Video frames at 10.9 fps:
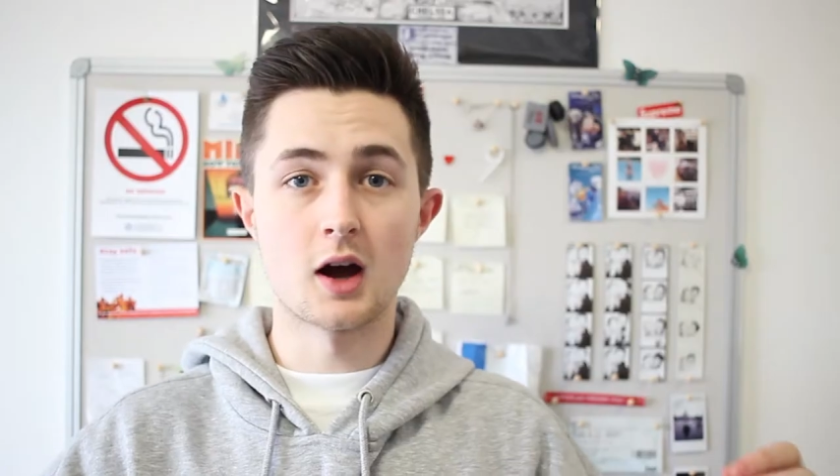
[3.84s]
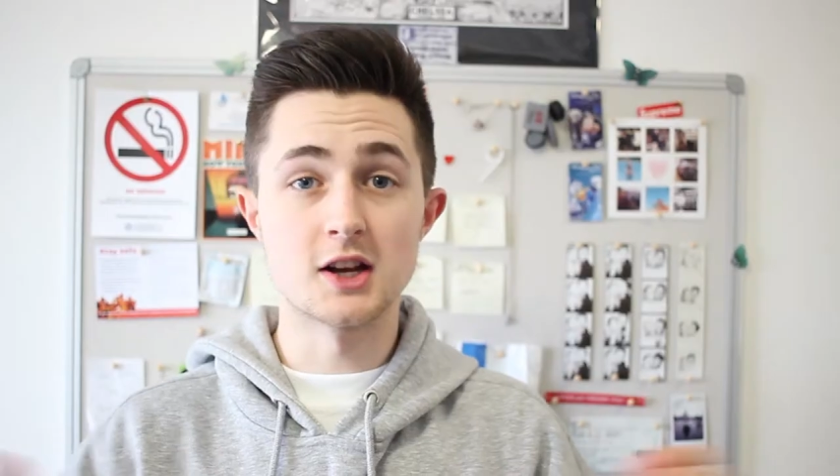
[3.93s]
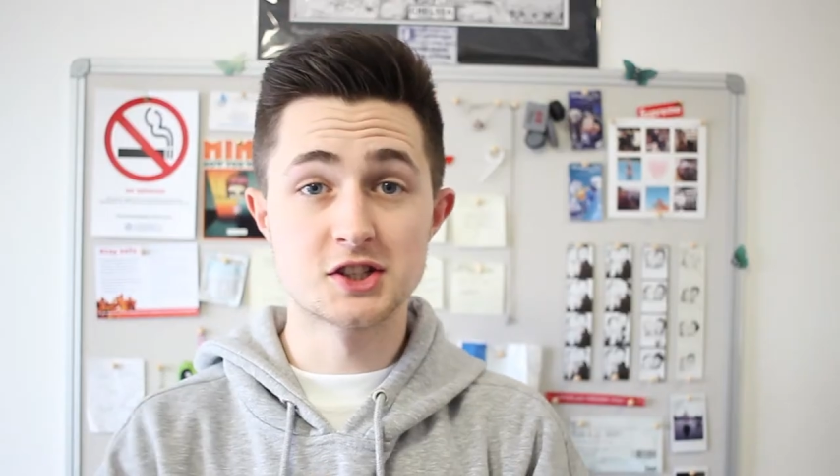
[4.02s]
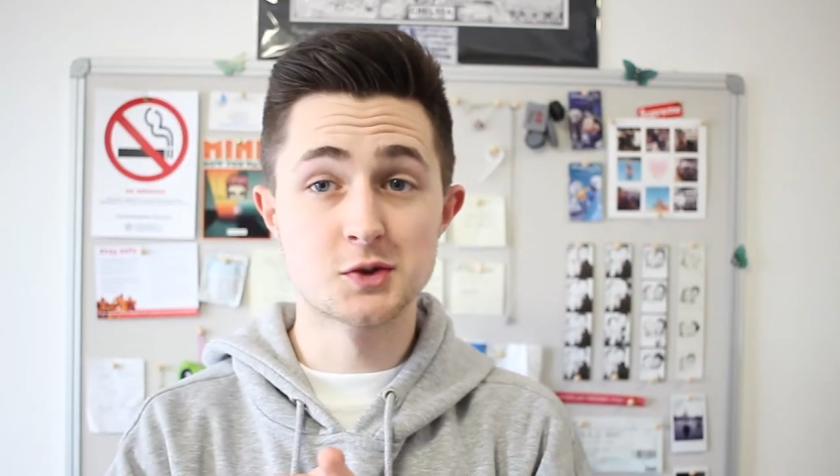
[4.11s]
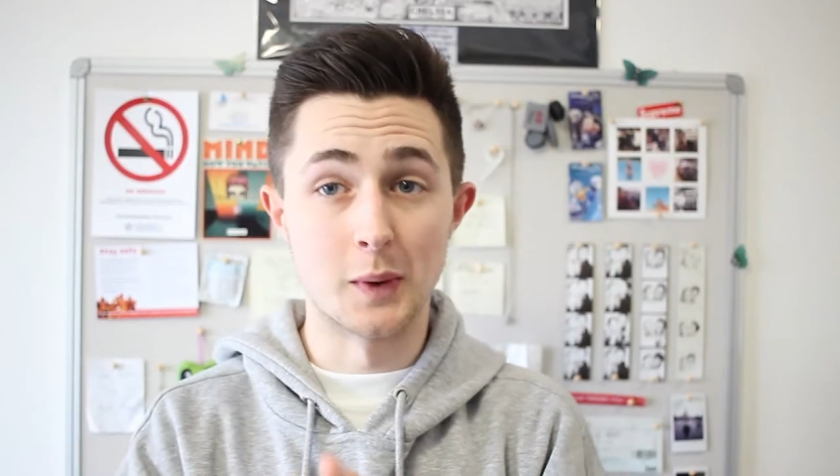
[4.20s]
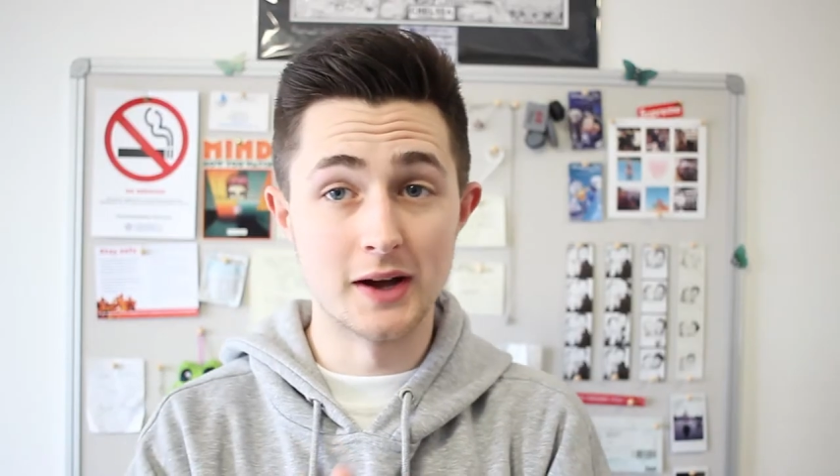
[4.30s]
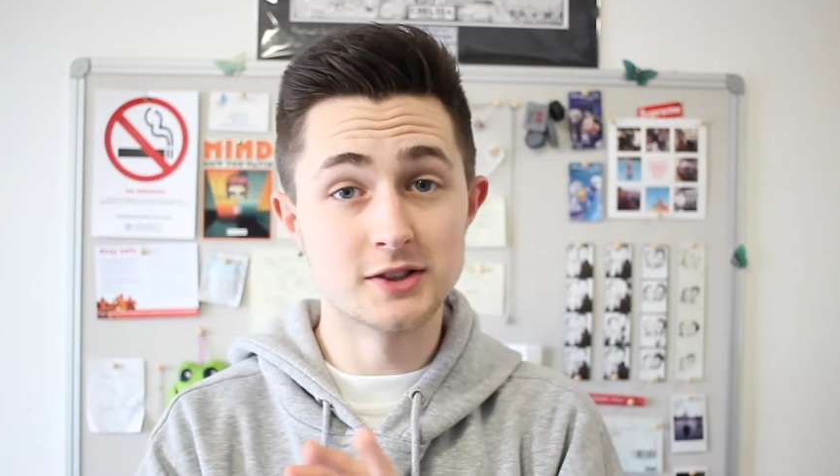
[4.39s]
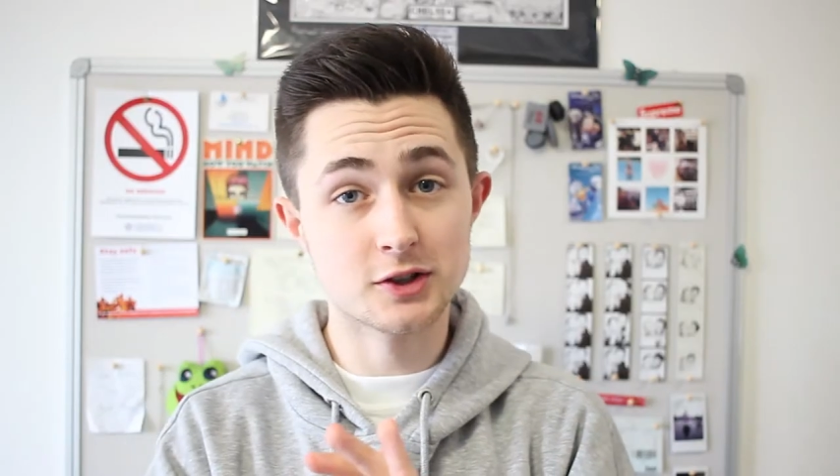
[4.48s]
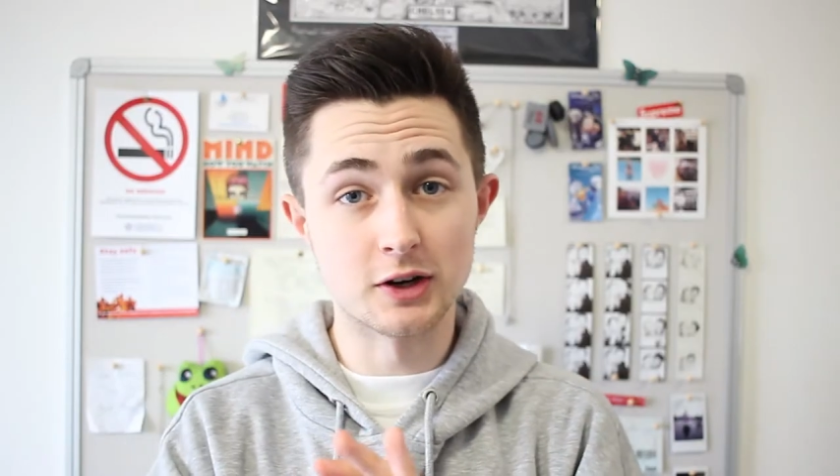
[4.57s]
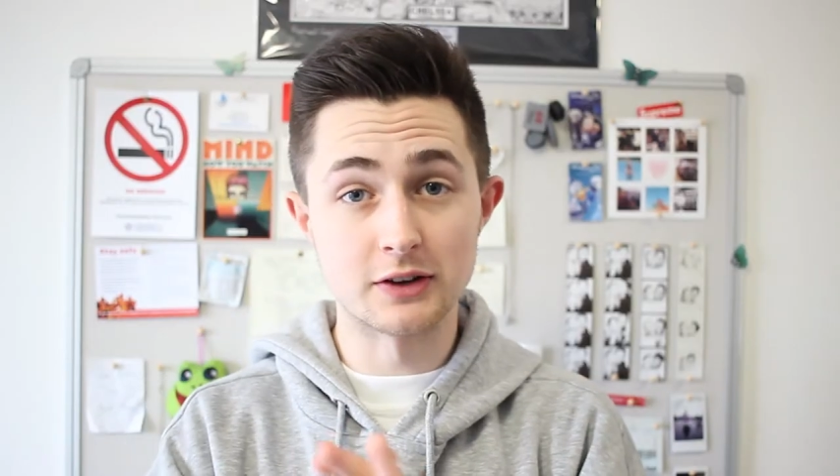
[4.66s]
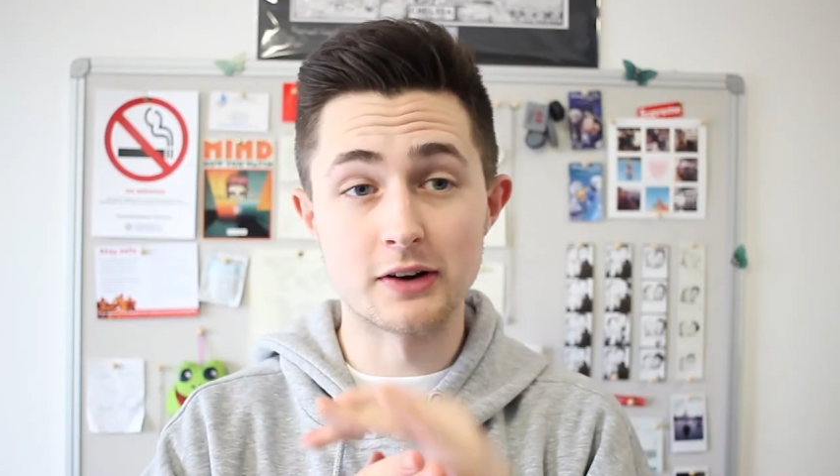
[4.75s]
I swear
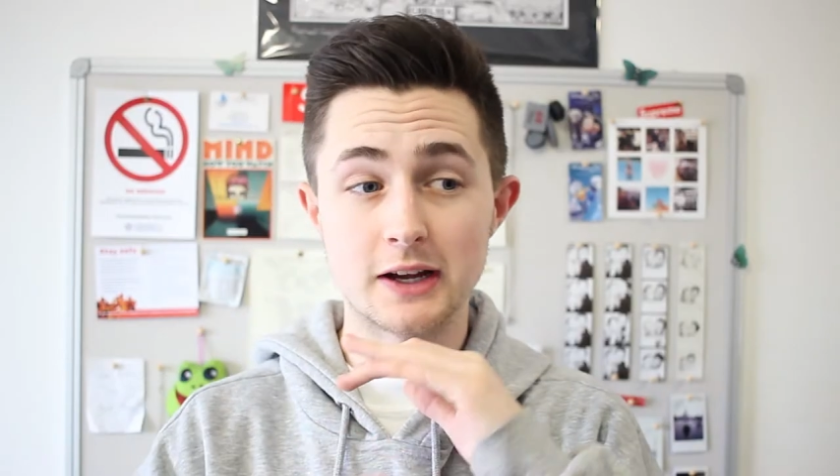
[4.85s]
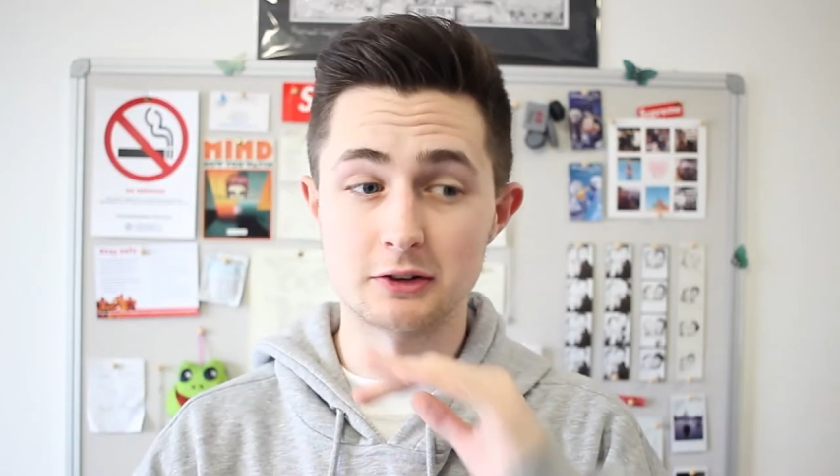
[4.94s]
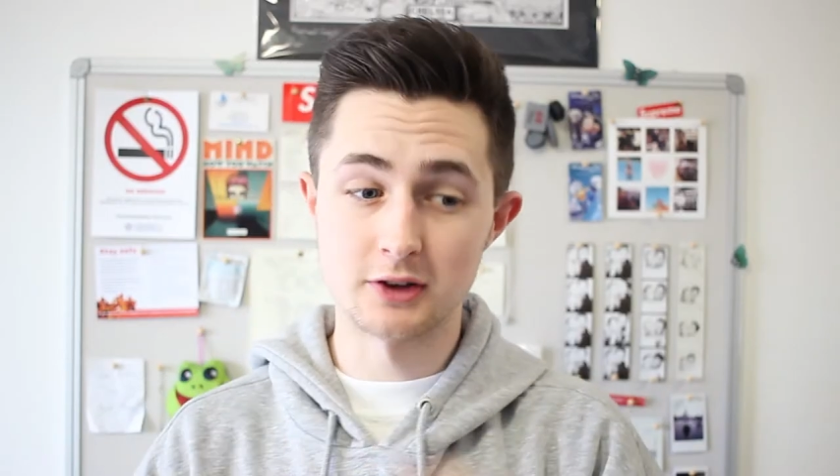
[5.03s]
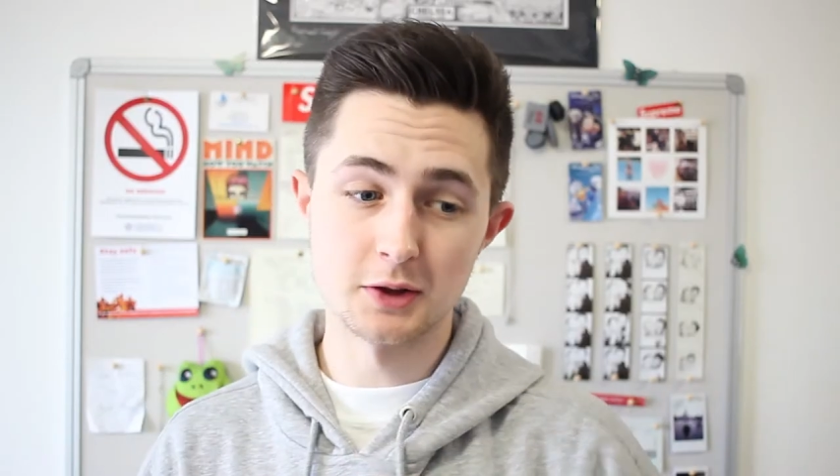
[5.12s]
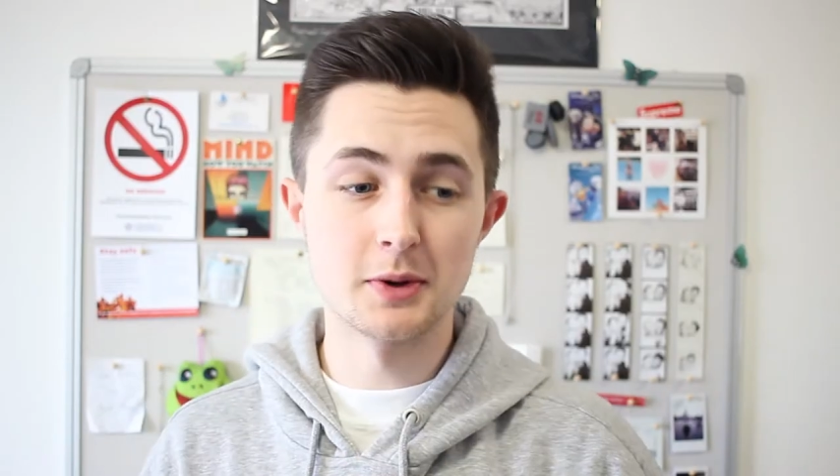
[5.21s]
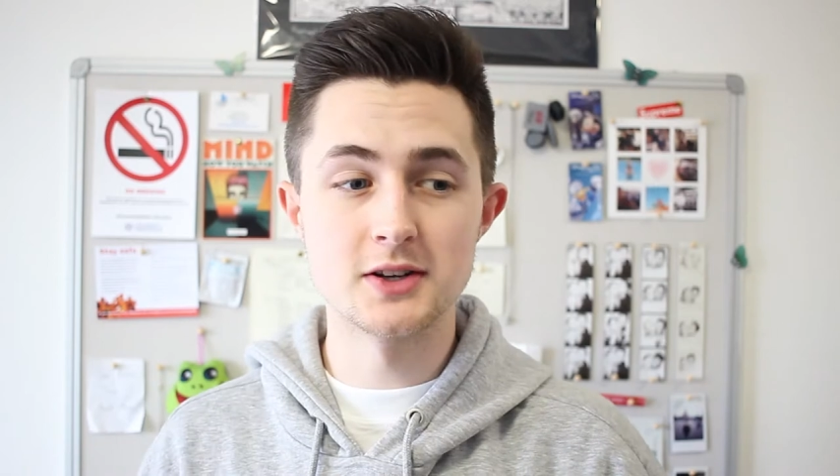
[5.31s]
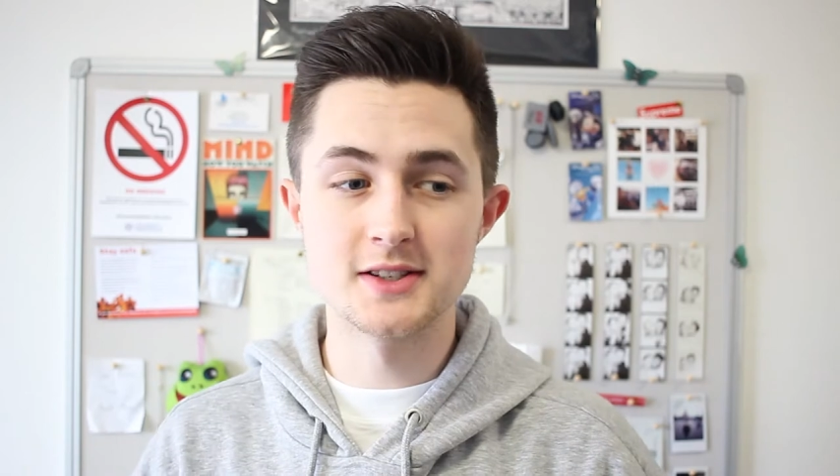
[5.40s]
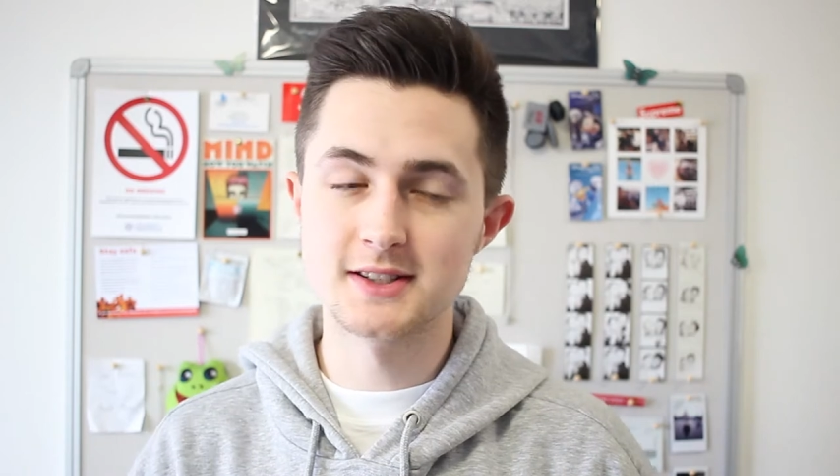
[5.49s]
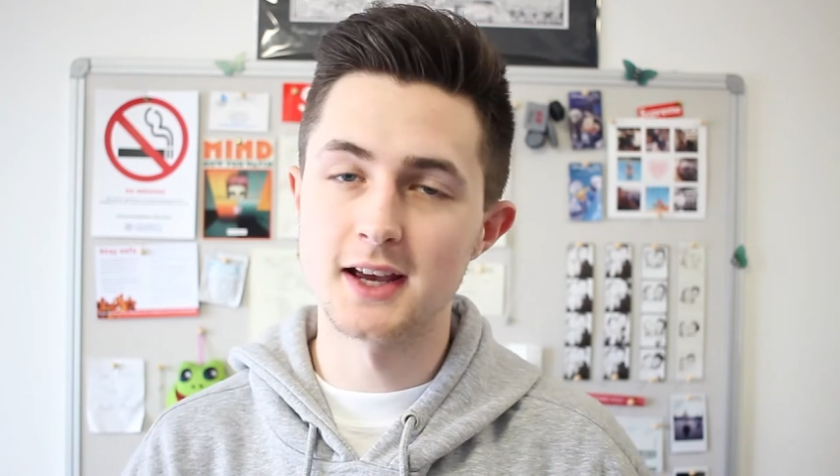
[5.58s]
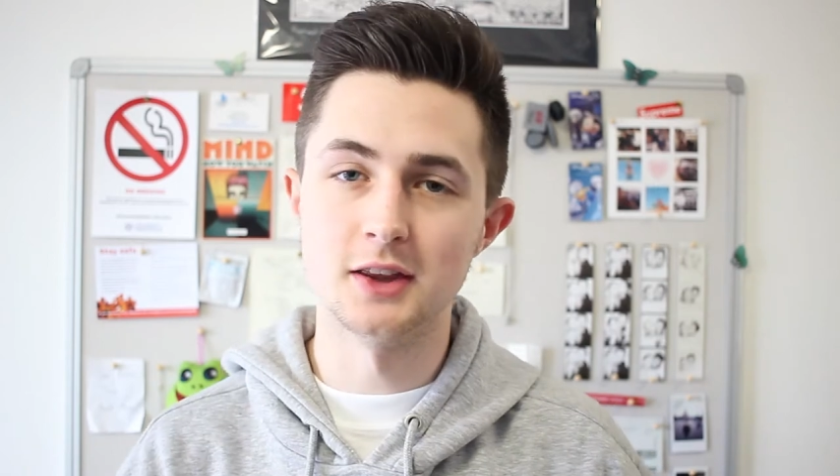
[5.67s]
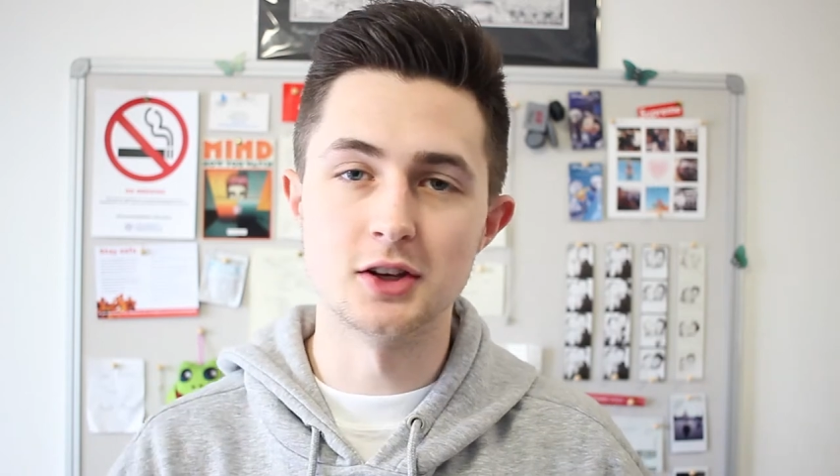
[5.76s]
to God if I hear another person
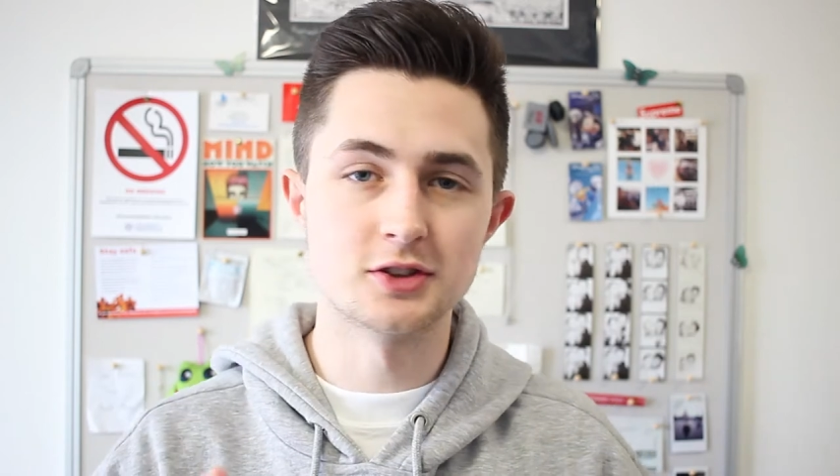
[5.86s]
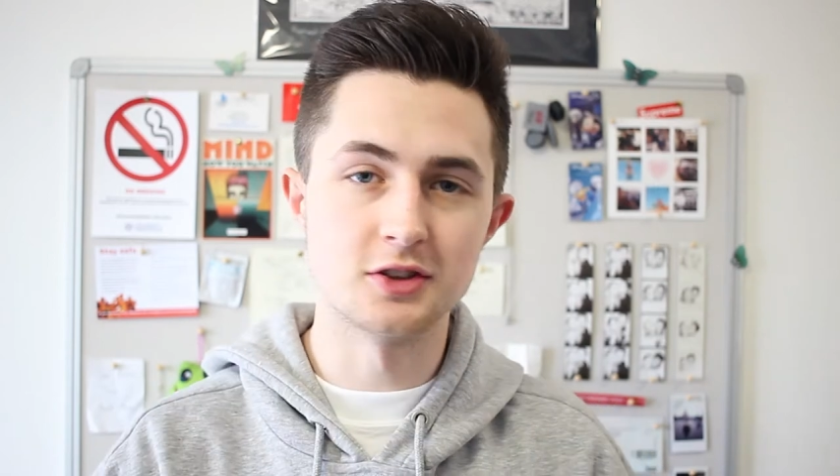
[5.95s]
say that